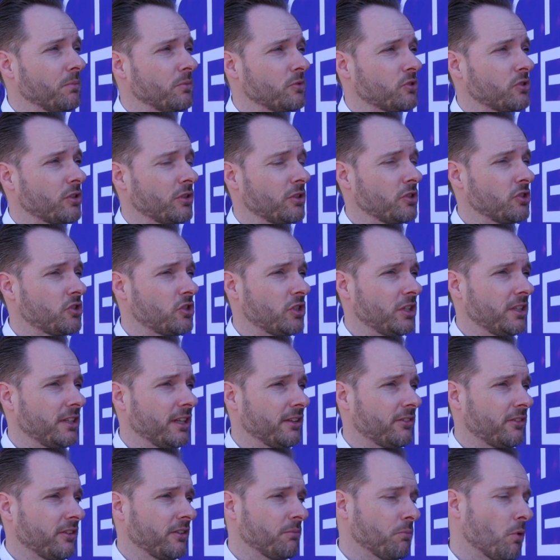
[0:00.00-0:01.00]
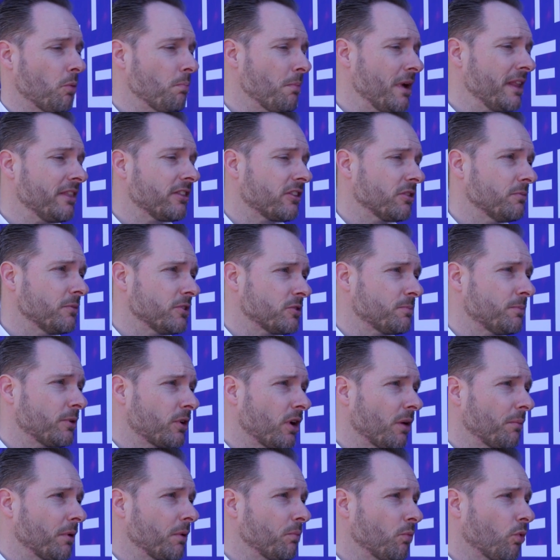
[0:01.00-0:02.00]
So you see that the momentum is
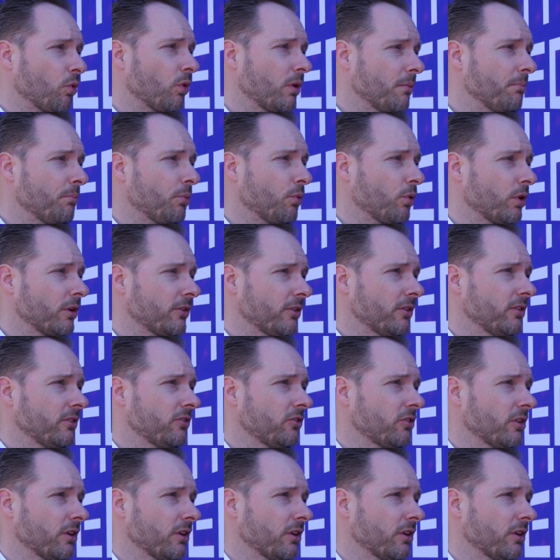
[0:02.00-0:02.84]
becoming more important.